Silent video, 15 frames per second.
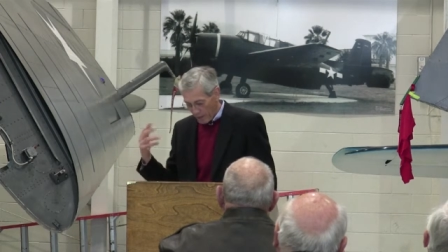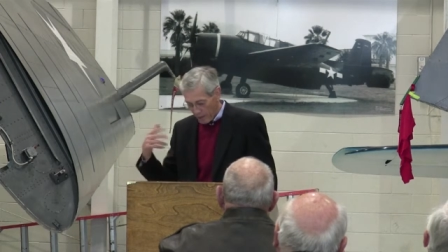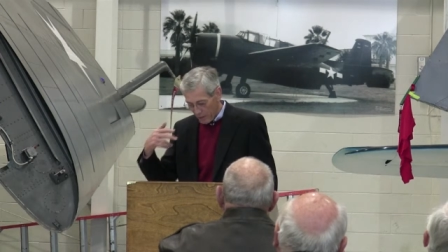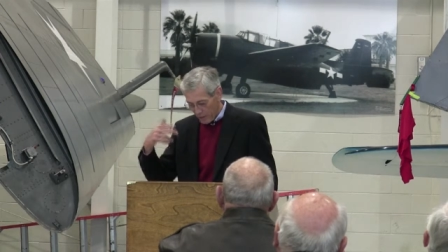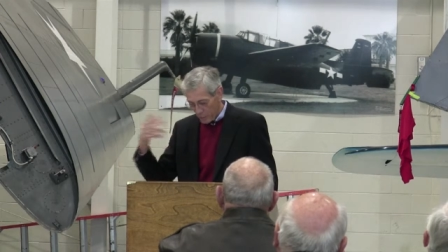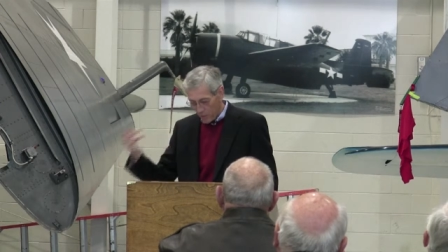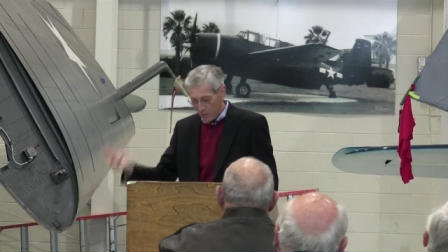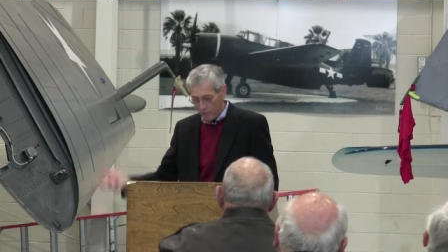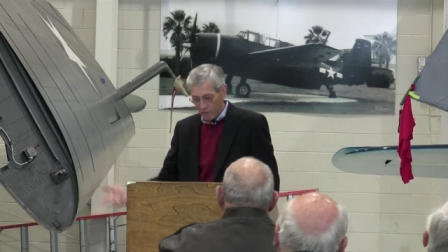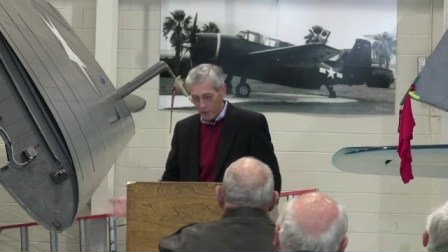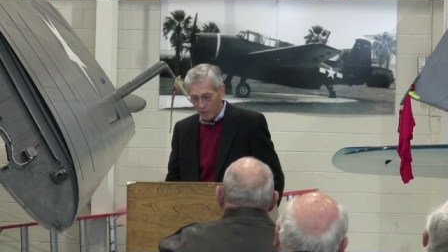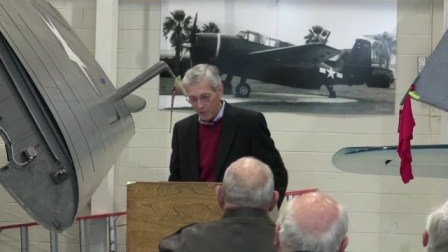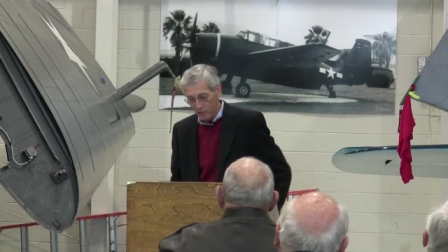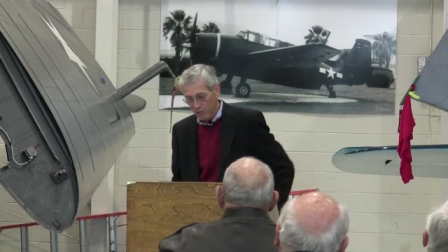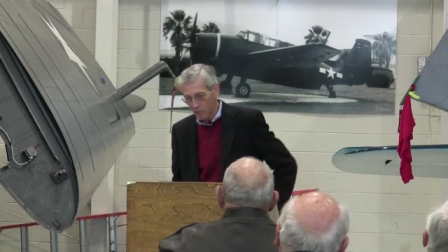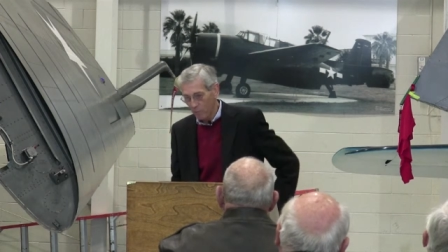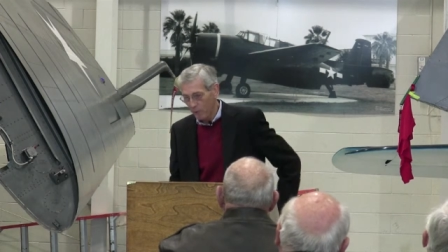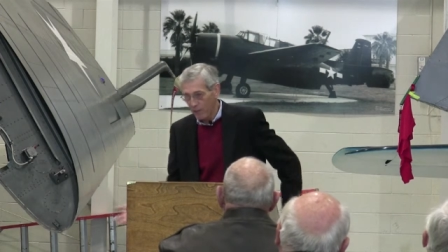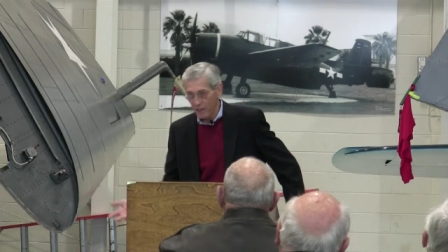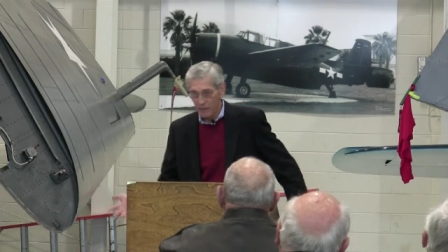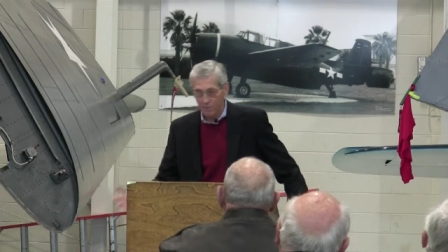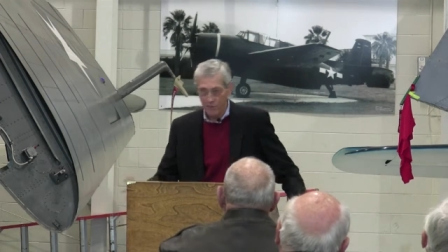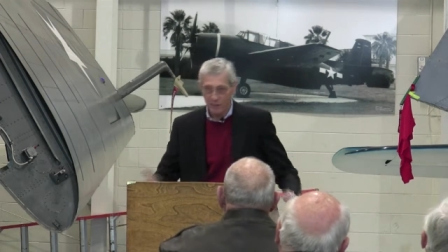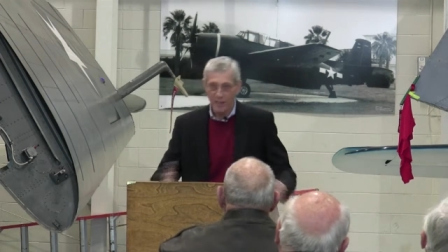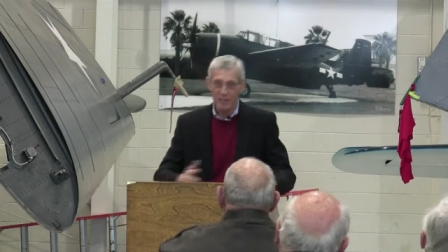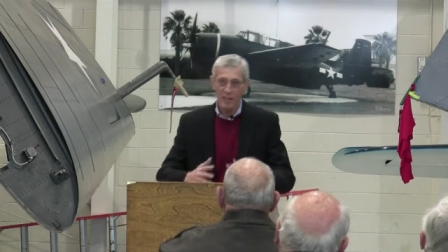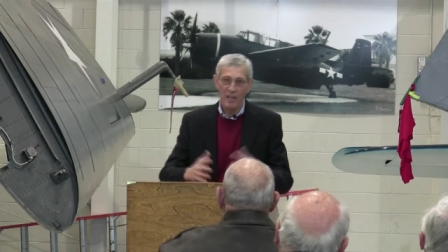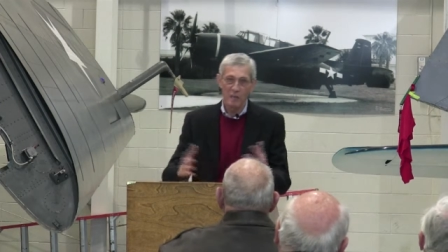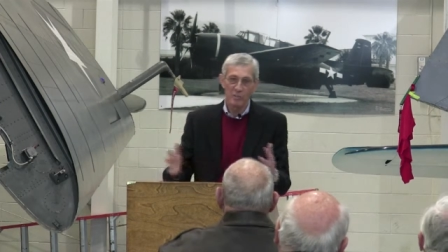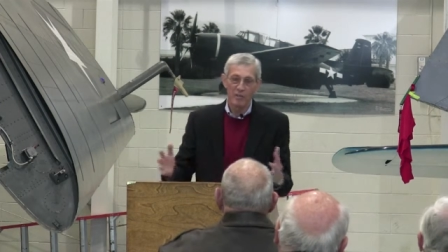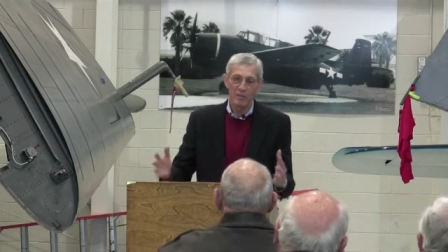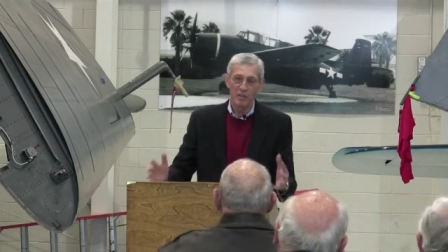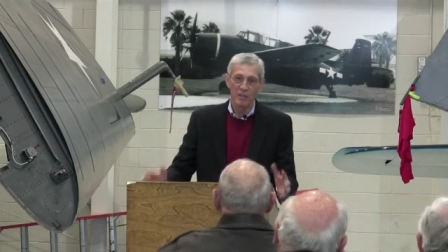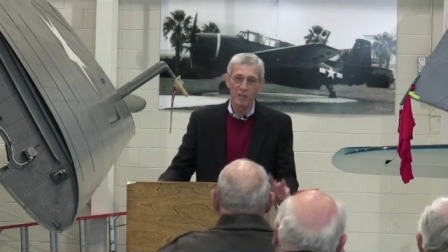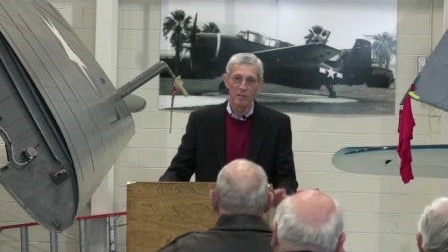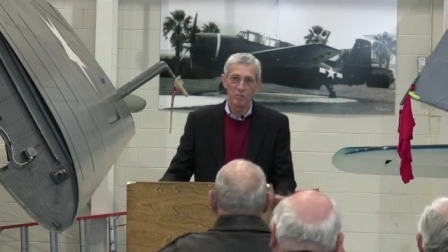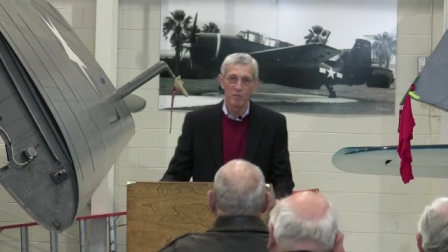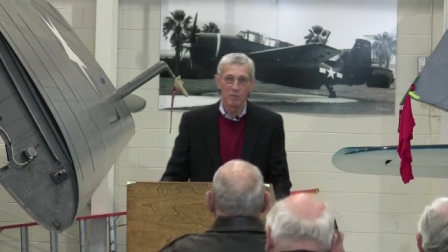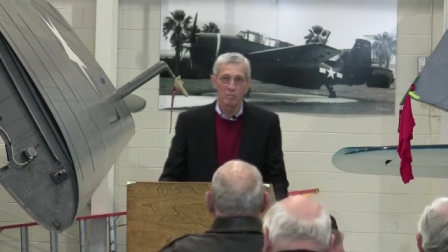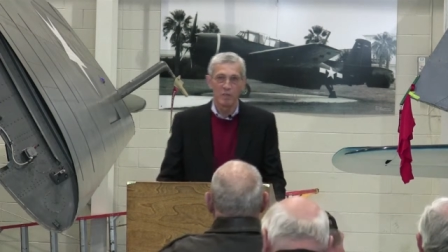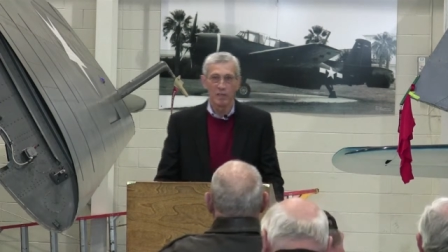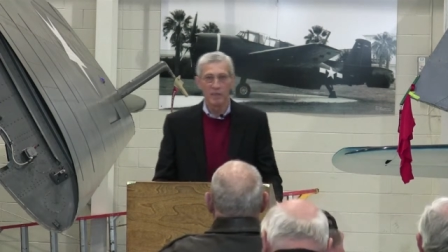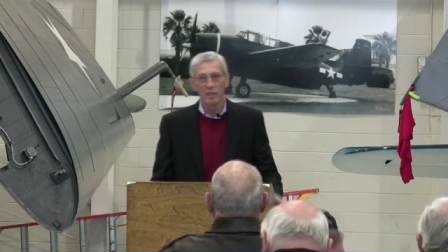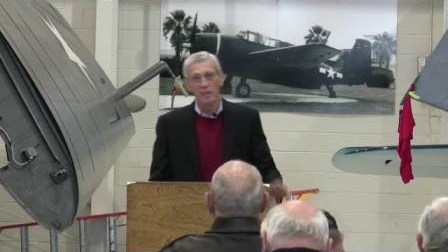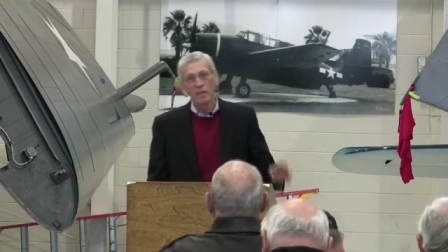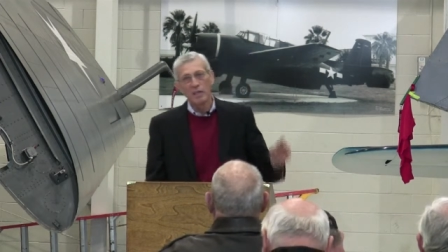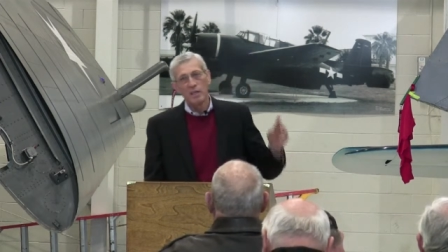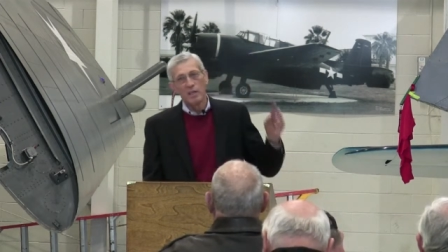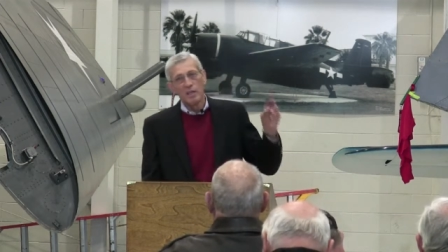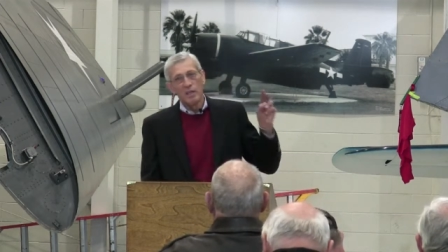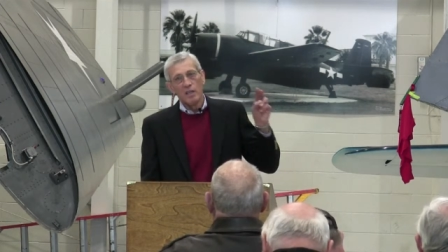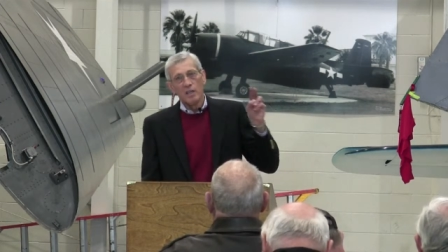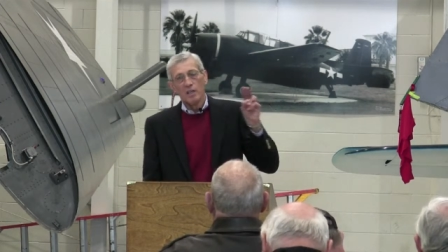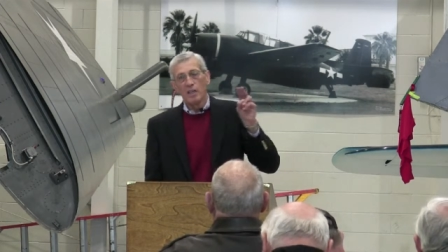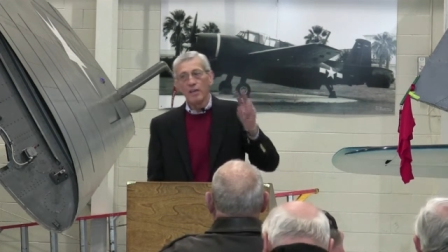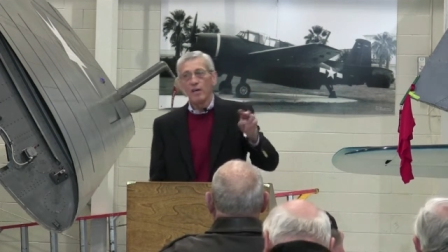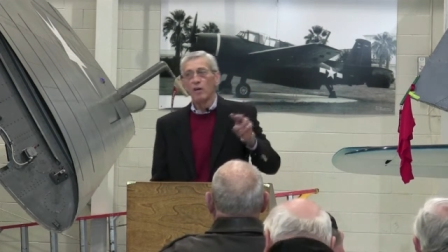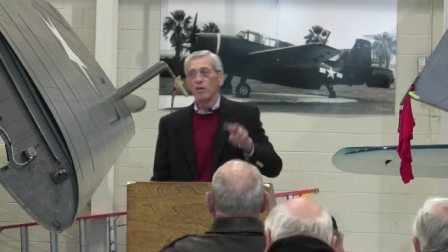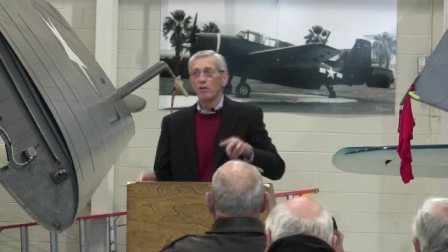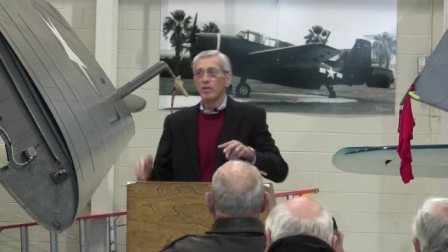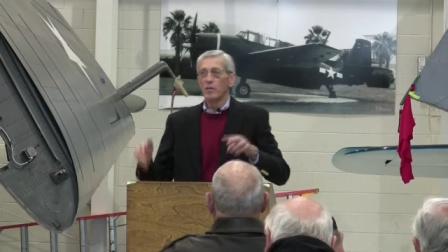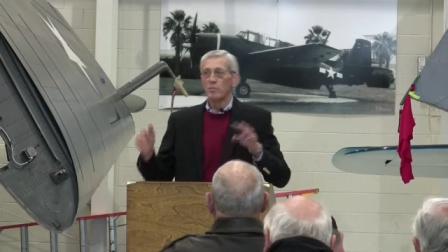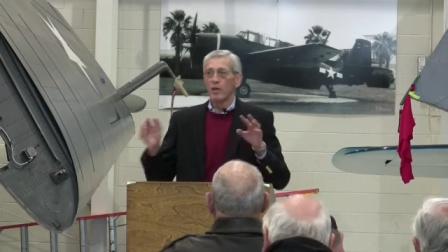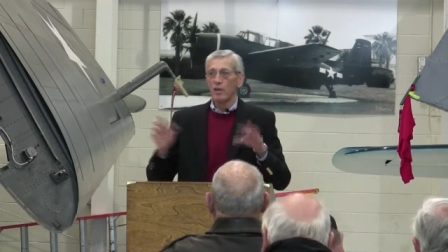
And the prearranged plan for that type of thing would be Leo